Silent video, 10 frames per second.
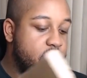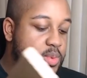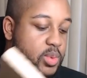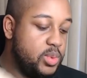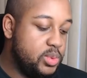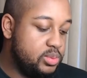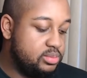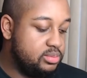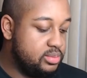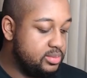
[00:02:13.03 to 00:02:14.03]
Ooh. Ooh.
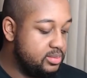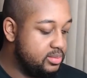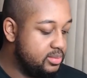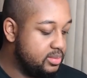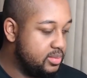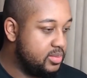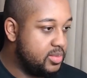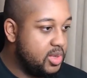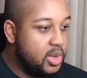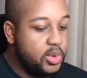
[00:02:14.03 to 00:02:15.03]

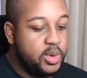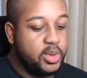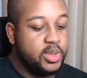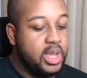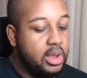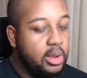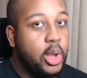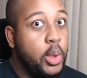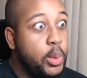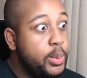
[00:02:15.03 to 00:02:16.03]
Hold on, y'all.
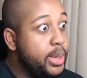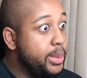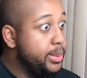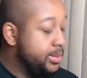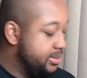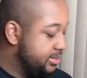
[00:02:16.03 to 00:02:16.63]
Hold on.